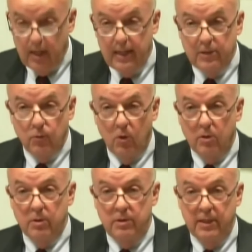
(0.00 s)
has
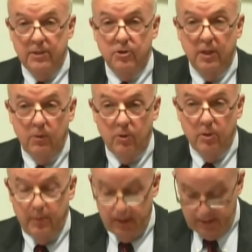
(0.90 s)
worked diligently with the
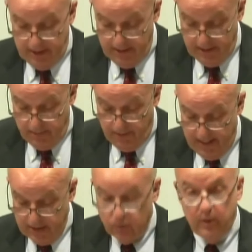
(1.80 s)
military in the
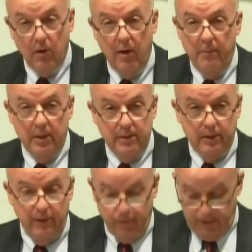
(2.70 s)
past. We are a
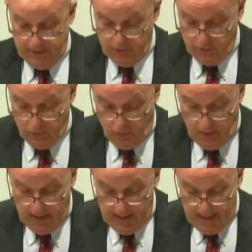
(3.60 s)
military friendly school,
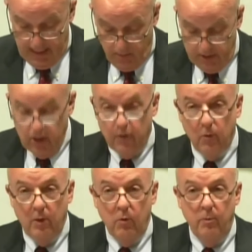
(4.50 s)
and we know that
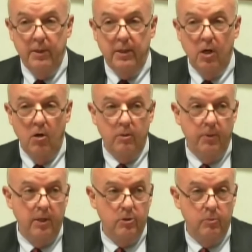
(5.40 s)
we will be called
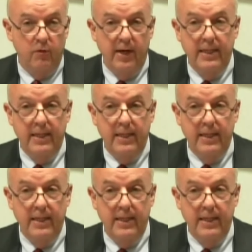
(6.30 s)
upon to provide